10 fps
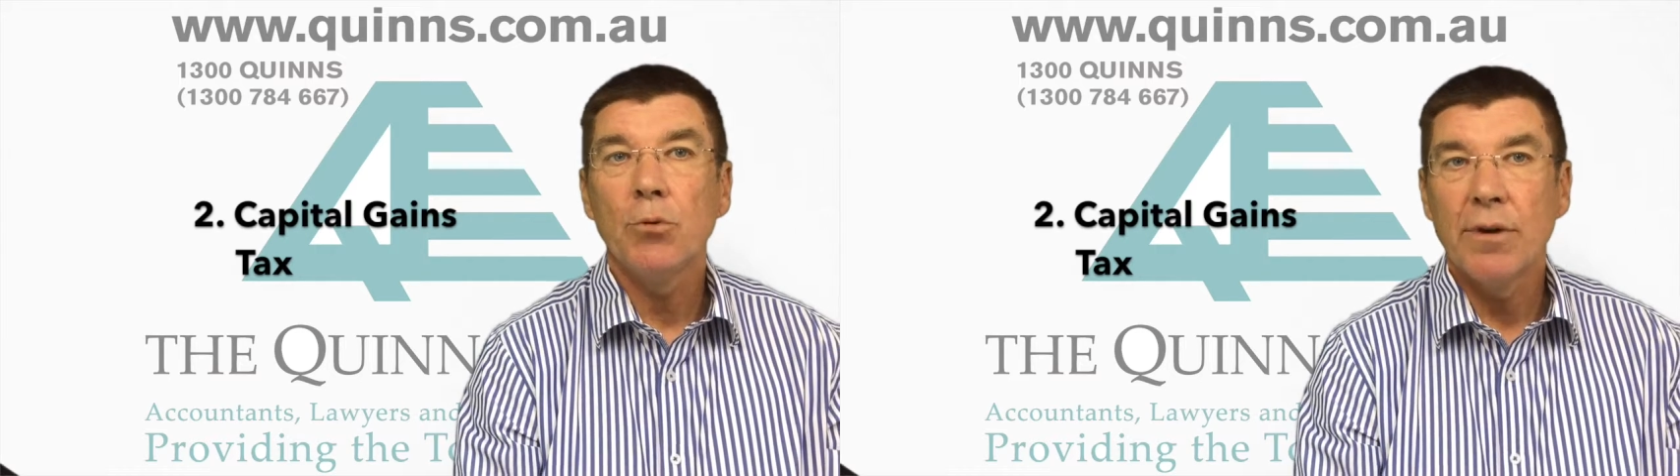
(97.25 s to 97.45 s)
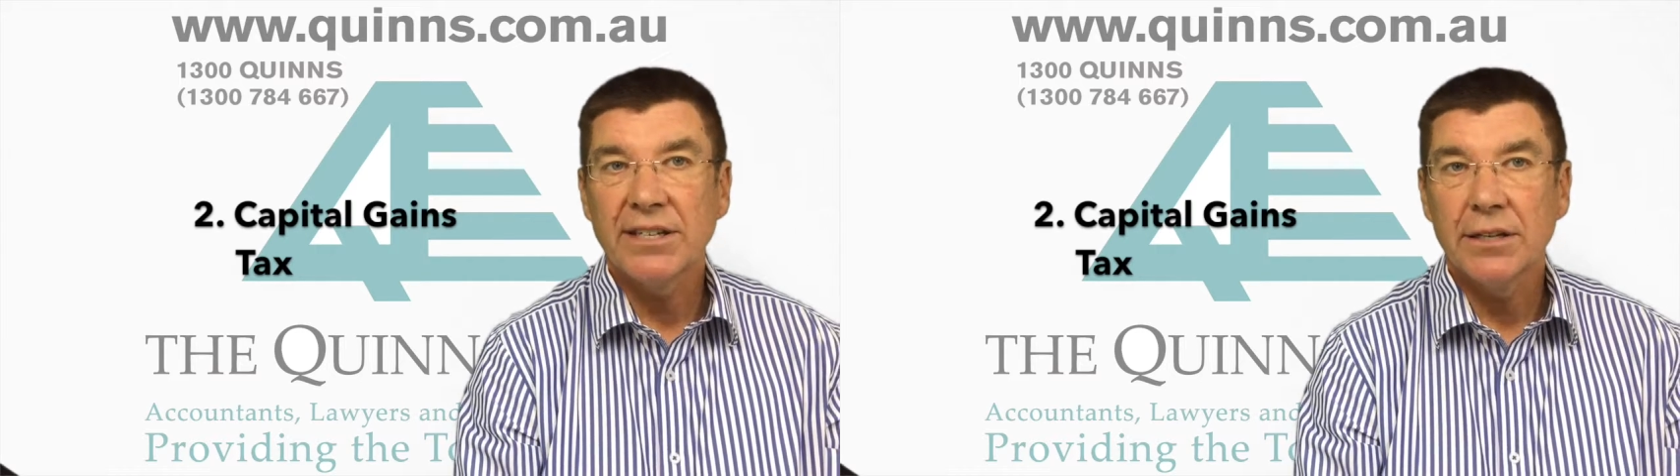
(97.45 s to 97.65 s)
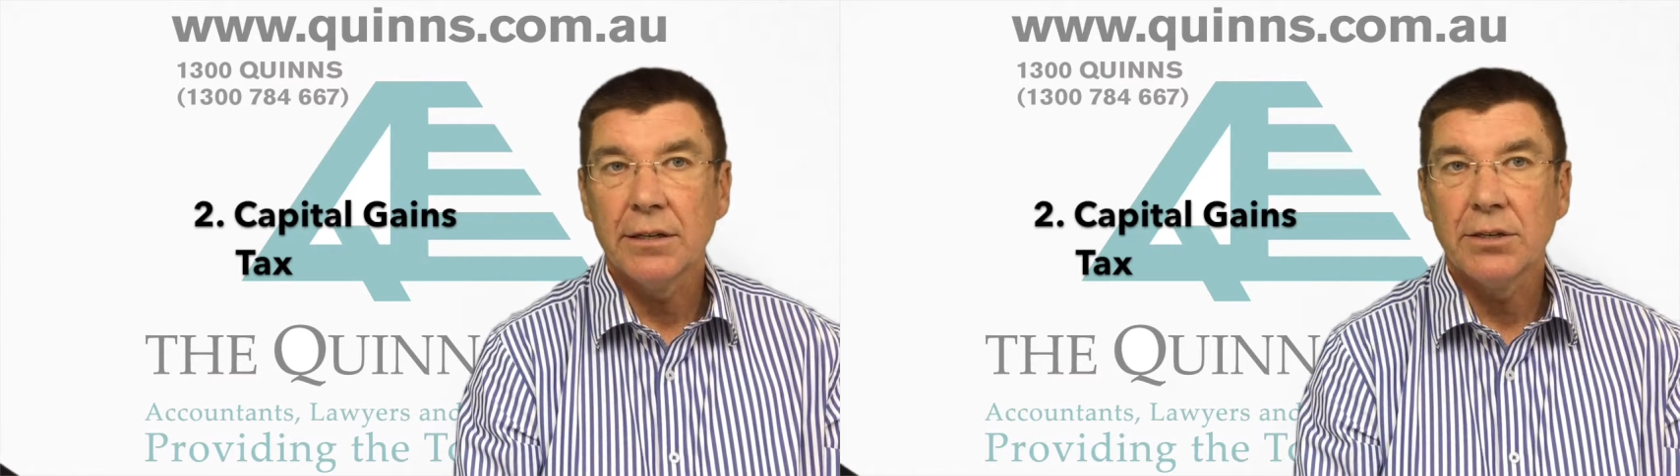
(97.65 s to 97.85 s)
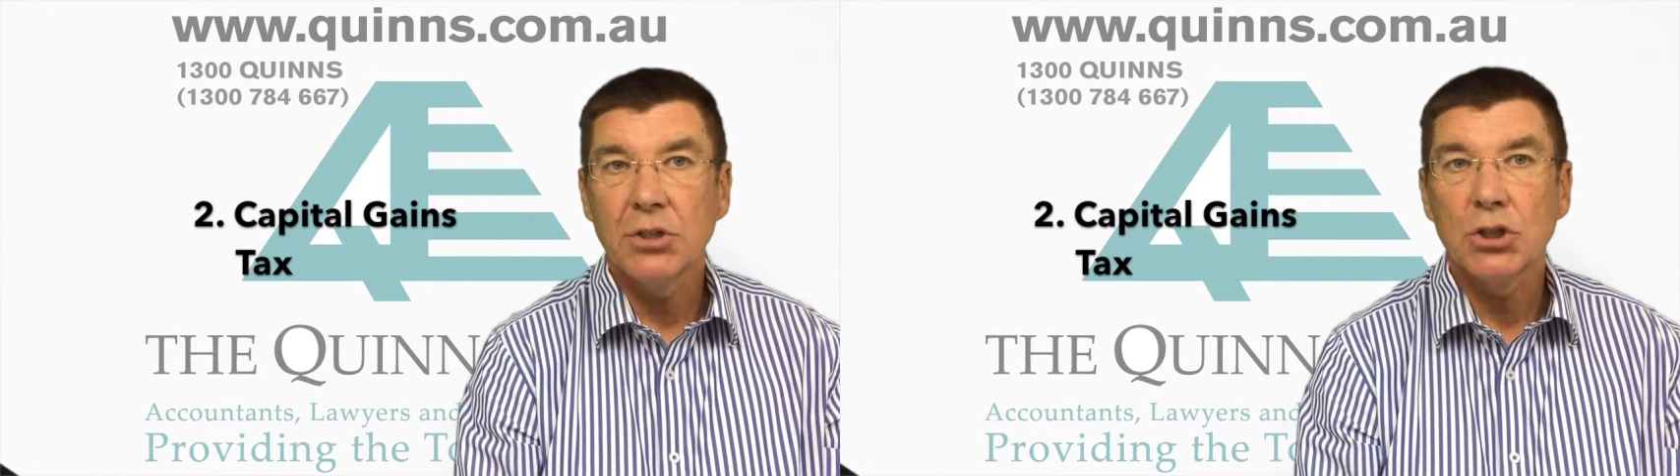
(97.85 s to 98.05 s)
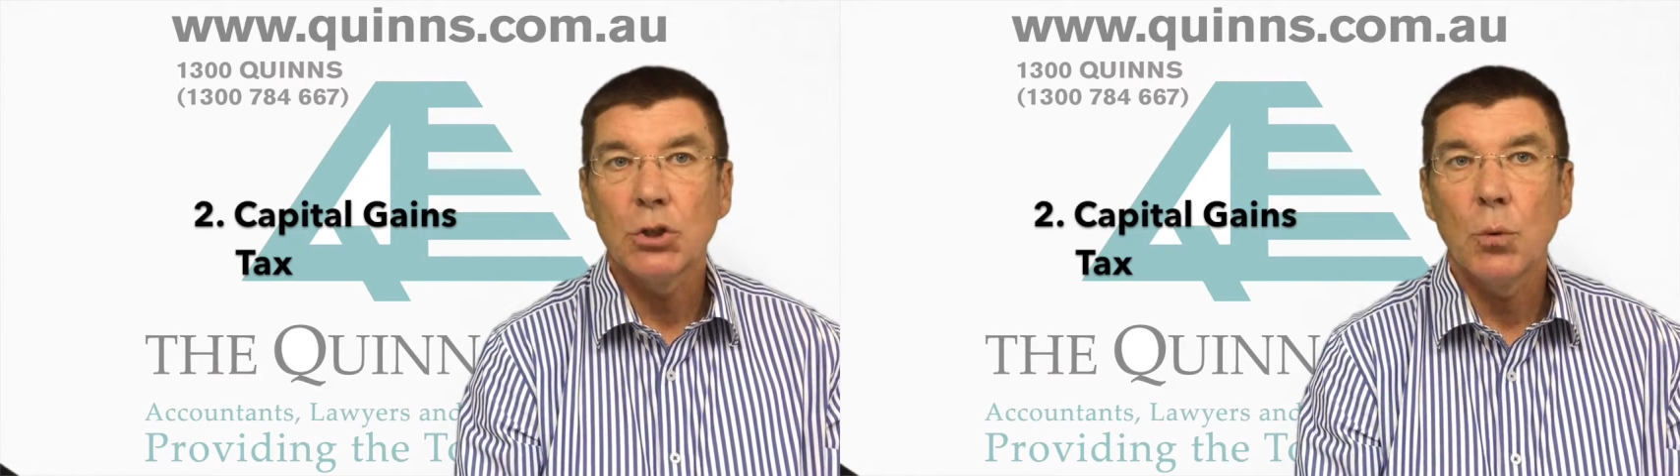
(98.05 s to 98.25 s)

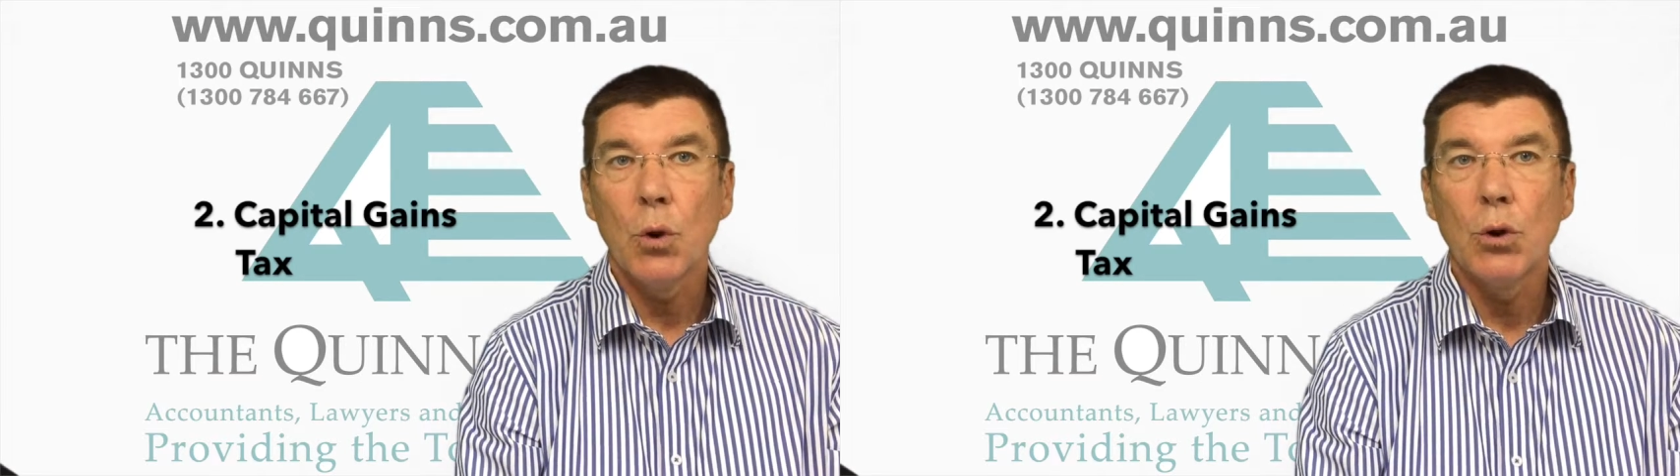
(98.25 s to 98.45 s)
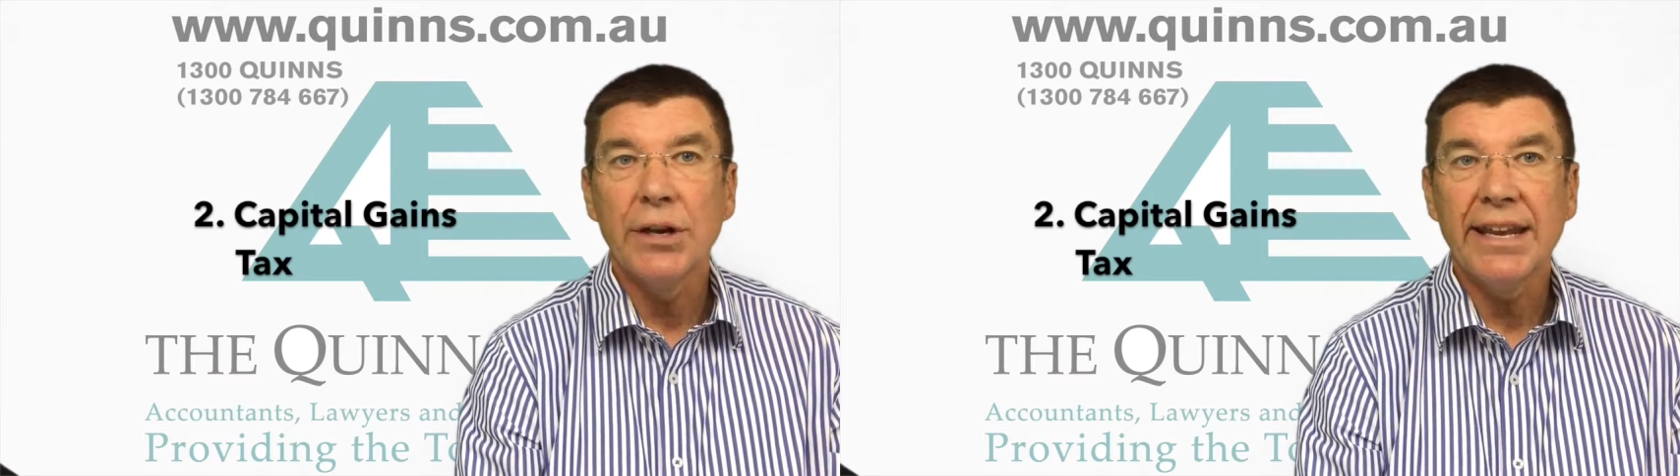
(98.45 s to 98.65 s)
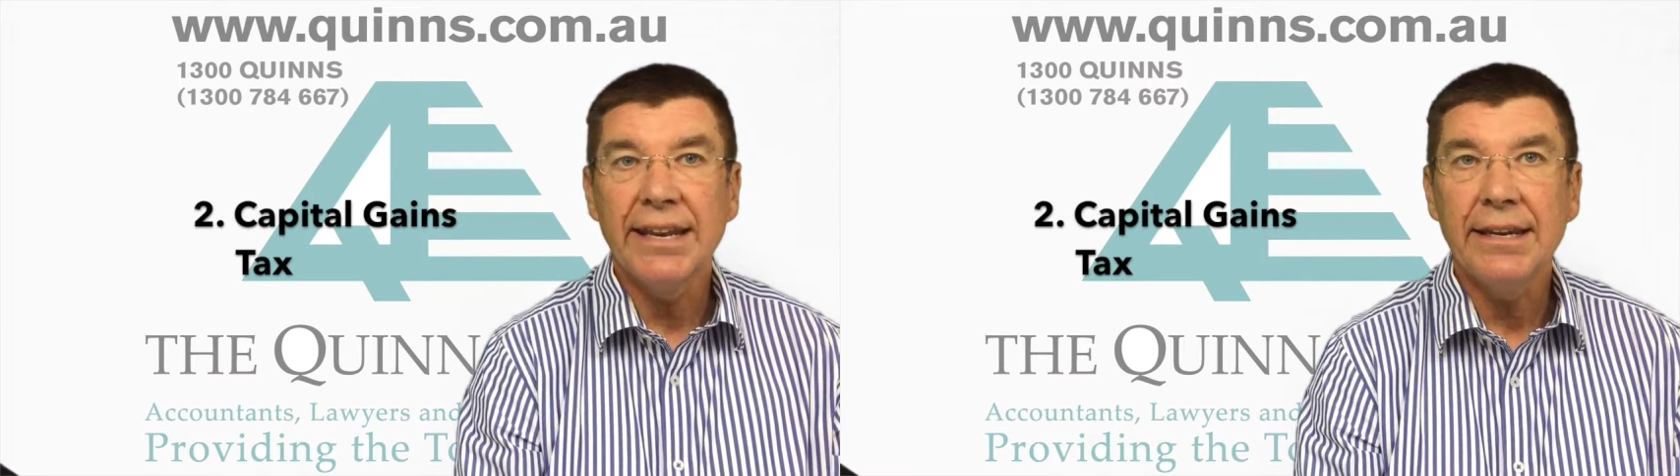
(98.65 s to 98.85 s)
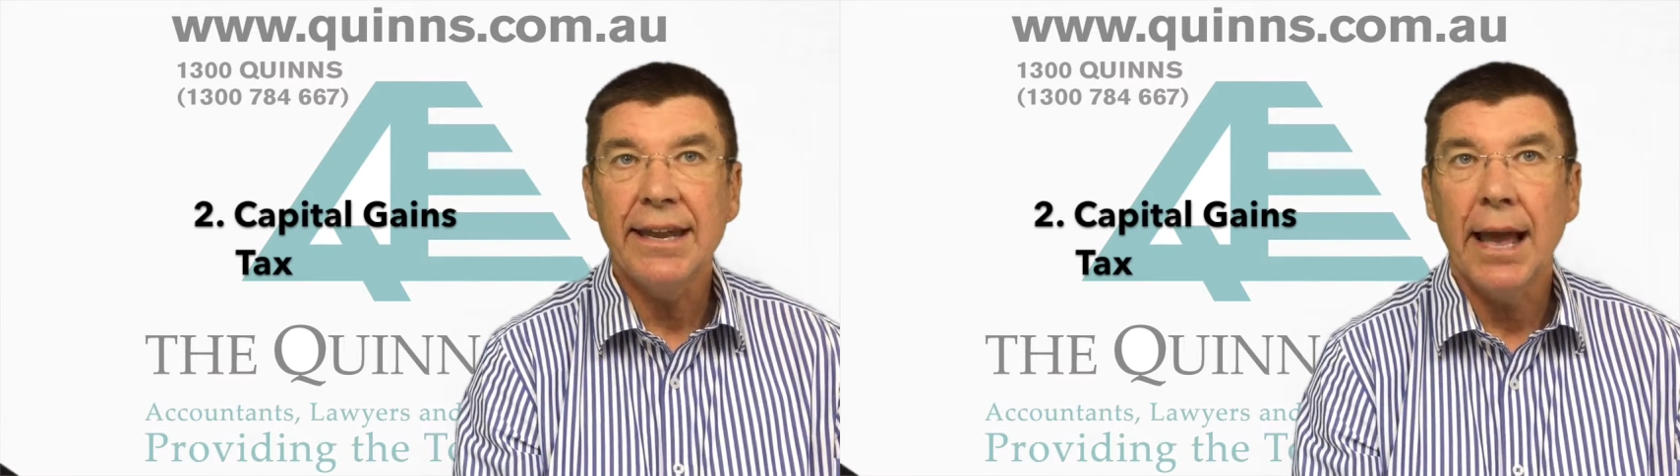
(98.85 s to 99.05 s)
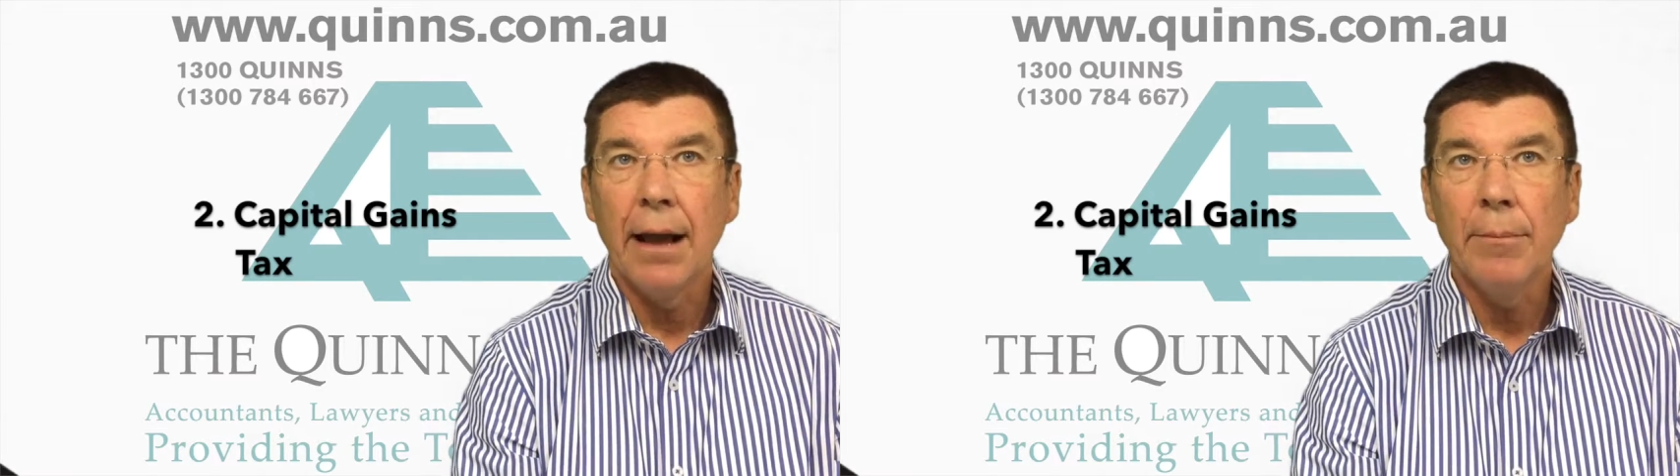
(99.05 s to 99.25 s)
residence to earn
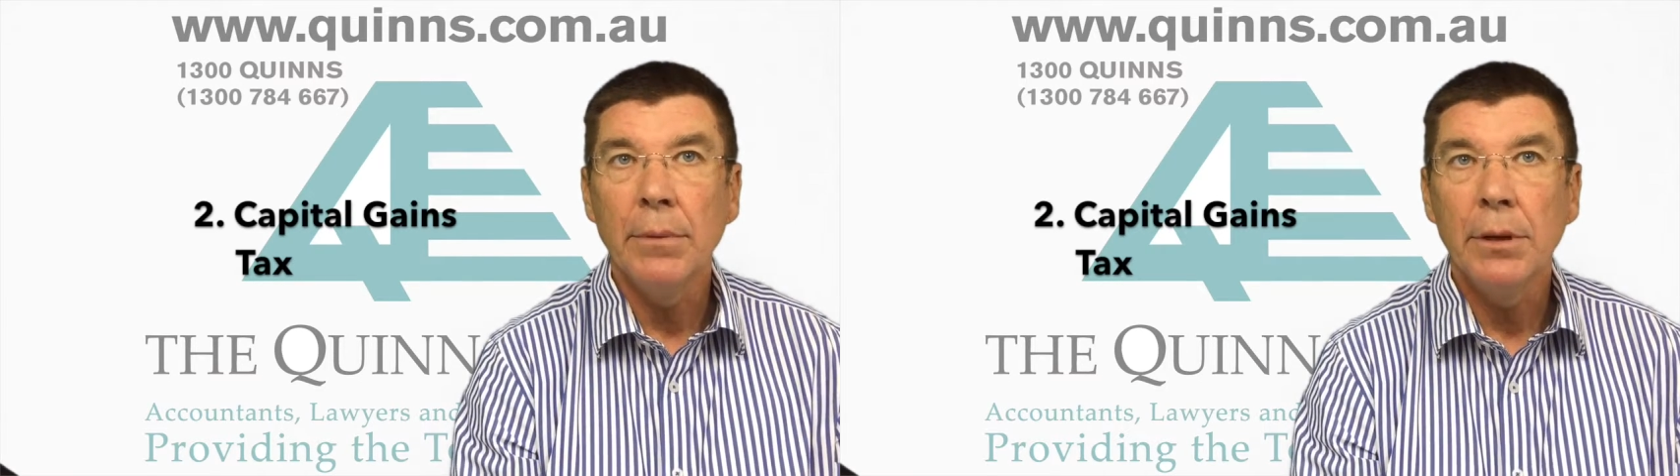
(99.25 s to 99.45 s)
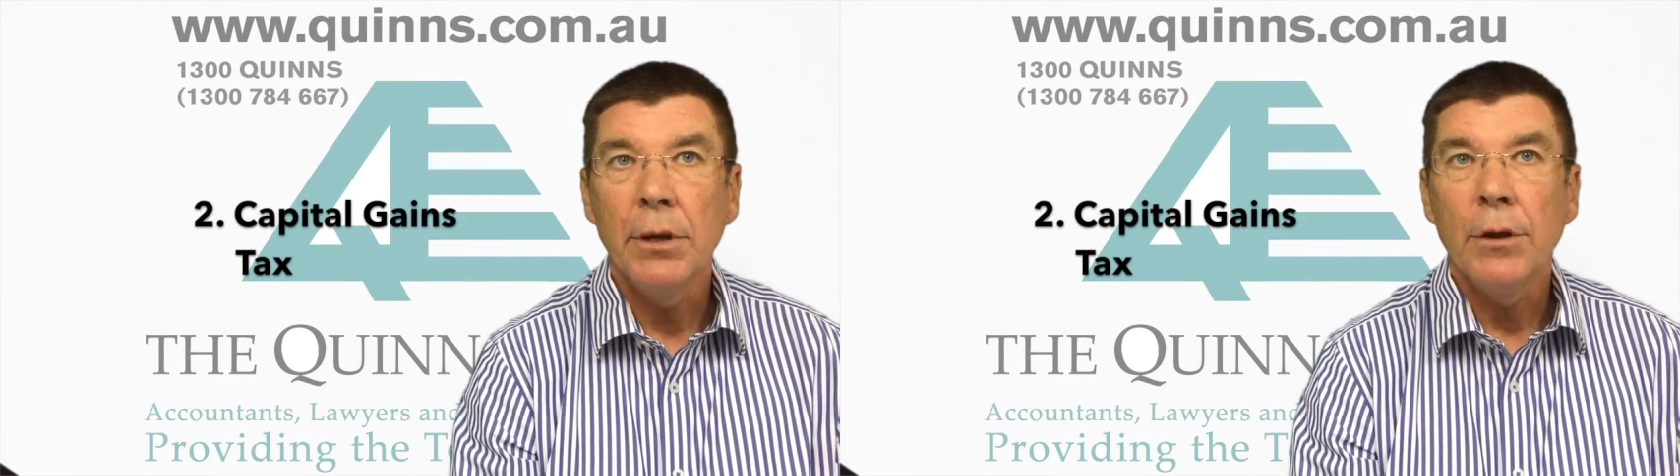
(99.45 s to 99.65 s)
income,